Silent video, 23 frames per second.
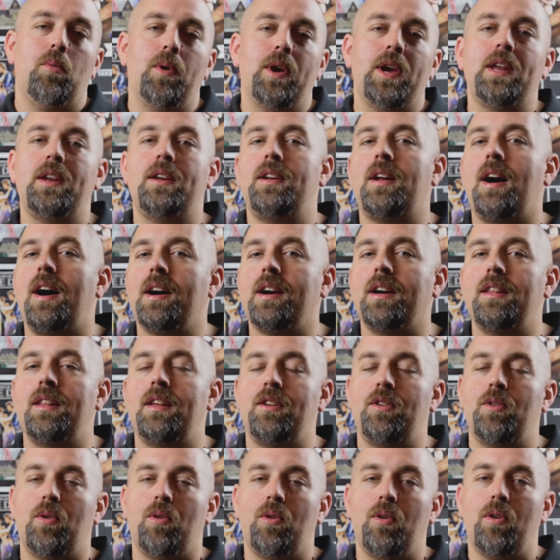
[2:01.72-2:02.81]
we get a knock on the
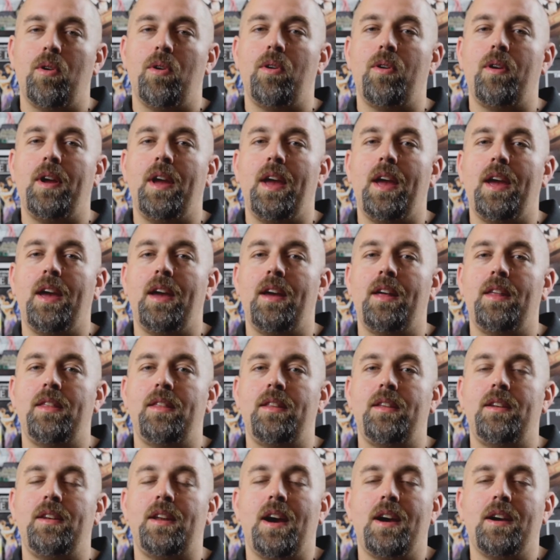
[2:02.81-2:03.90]
door, and
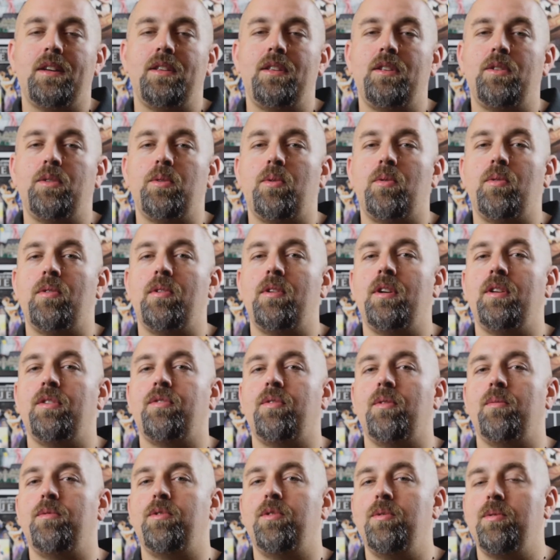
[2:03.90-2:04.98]
the knock on the door is
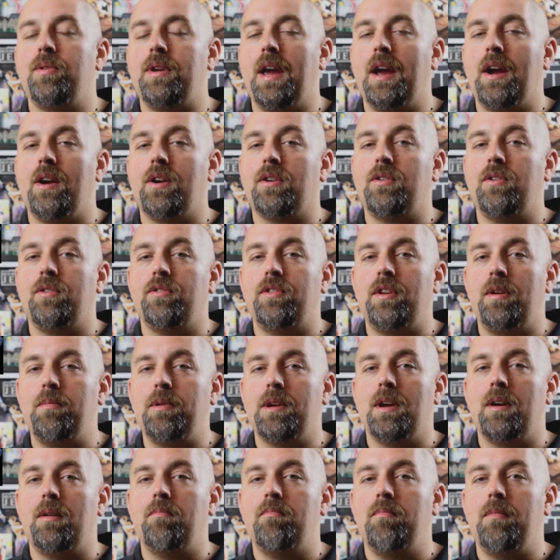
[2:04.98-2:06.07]
from two characters that
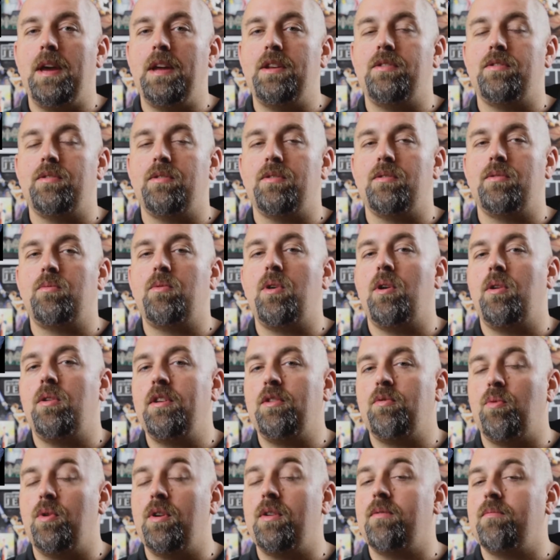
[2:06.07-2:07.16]
become major. Well, at
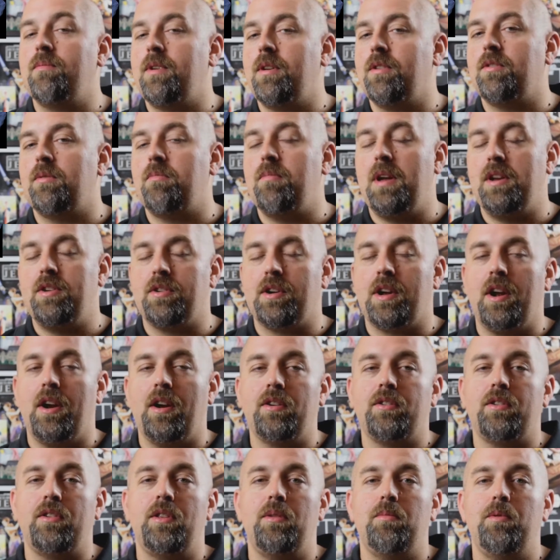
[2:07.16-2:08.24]
least one of them becomes a major
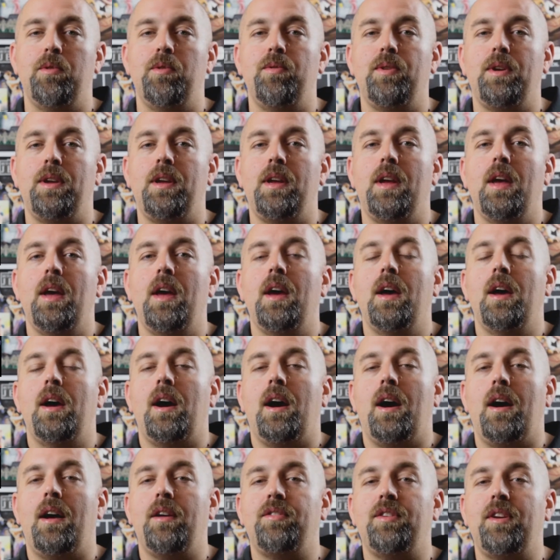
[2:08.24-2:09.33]
character in the movie.
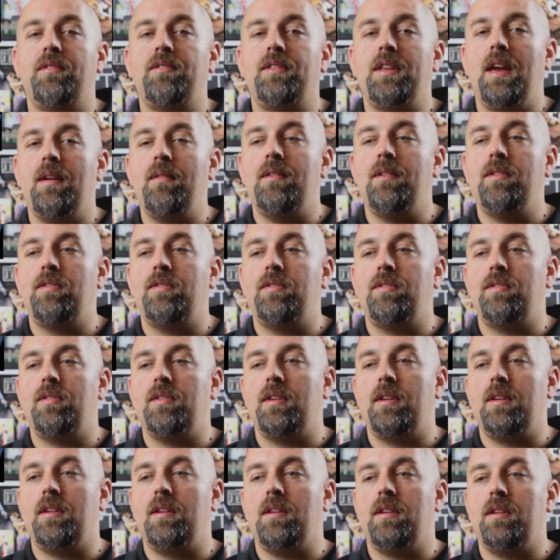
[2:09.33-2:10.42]
Uh, Seth Davis,
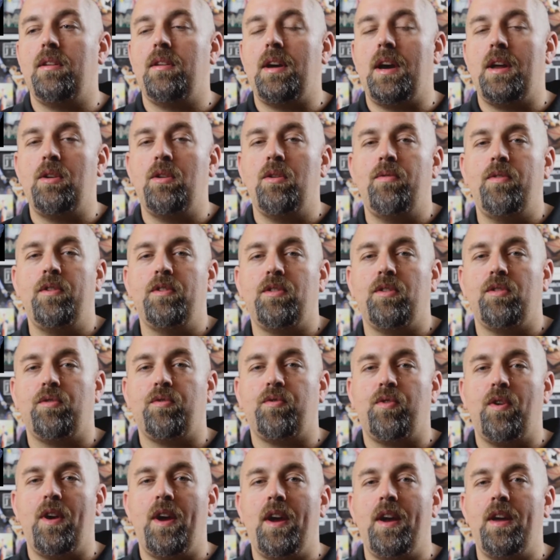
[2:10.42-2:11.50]
I don't know if it's his
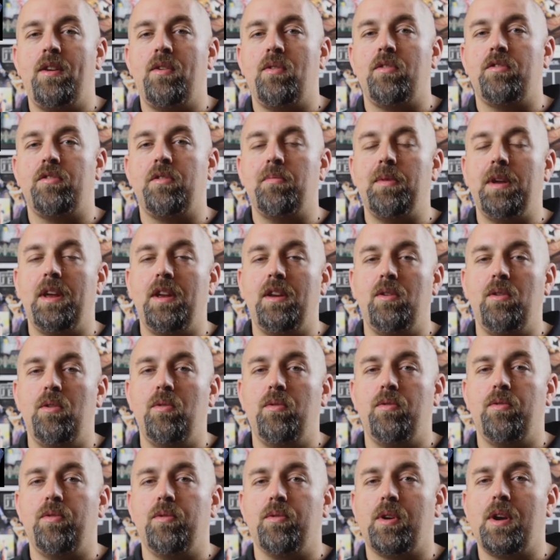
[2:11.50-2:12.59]
friend or somebody he
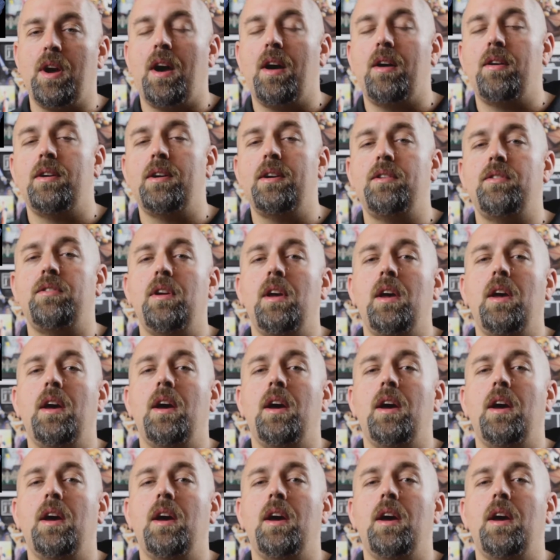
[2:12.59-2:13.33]
knew through college.